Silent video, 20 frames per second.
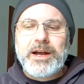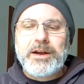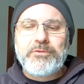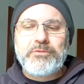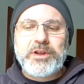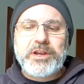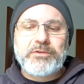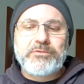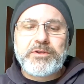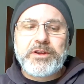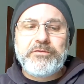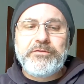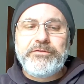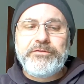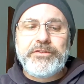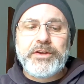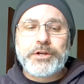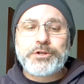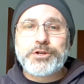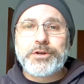We can read
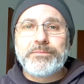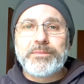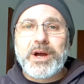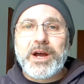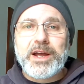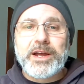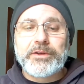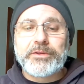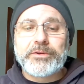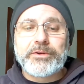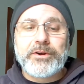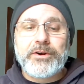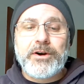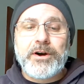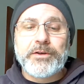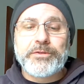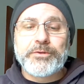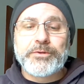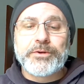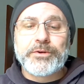fiction by other
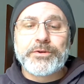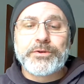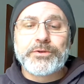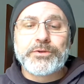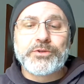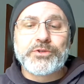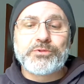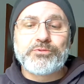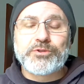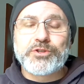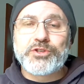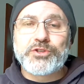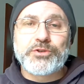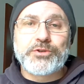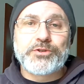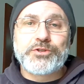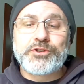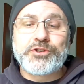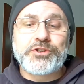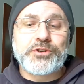authors,
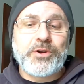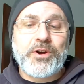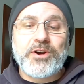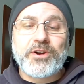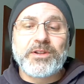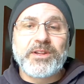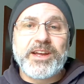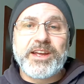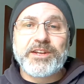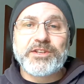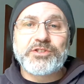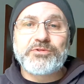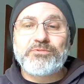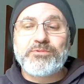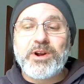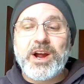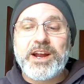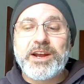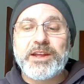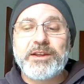research our latest
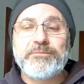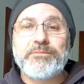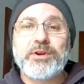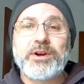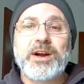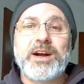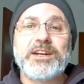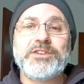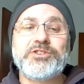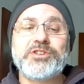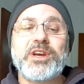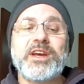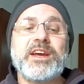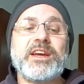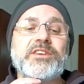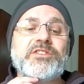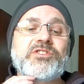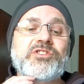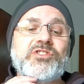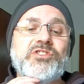writing
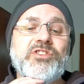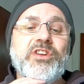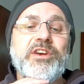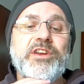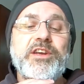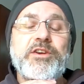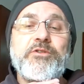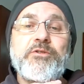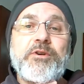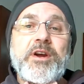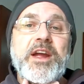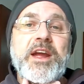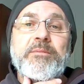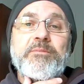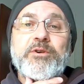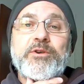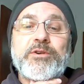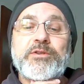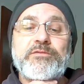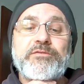projects, study
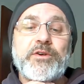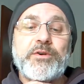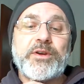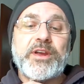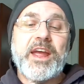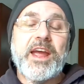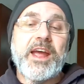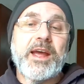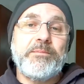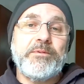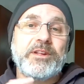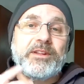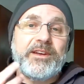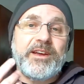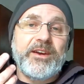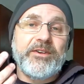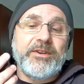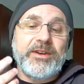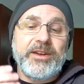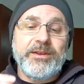grammar and
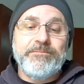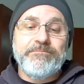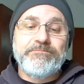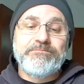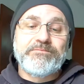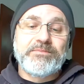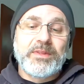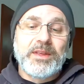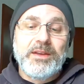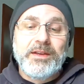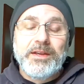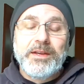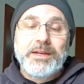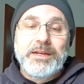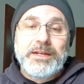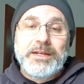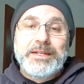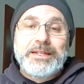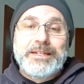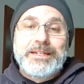vocabulary.
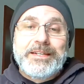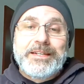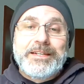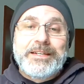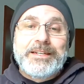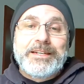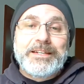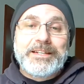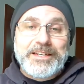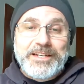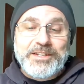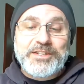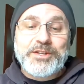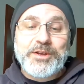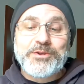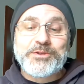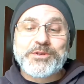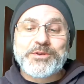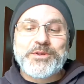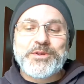At least
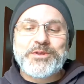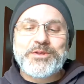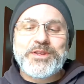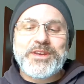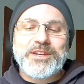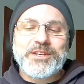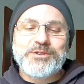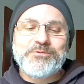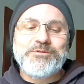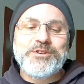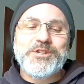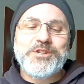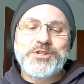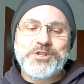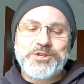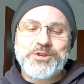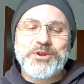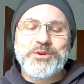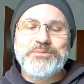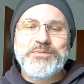those are the things we
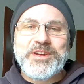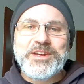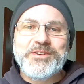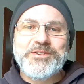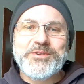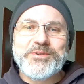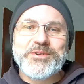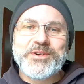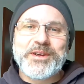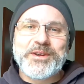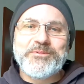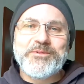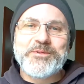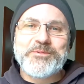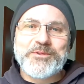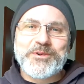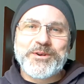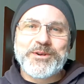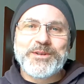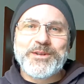should be doing
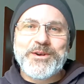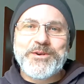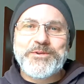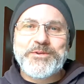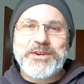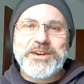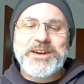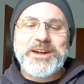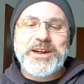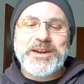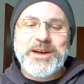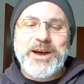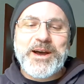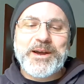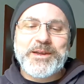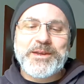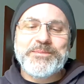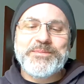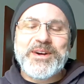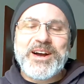when we're alone and
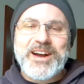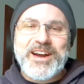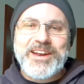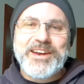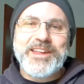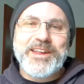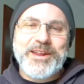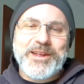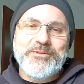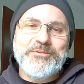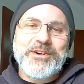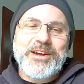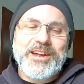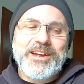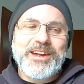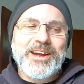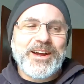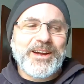unoccupied anyway.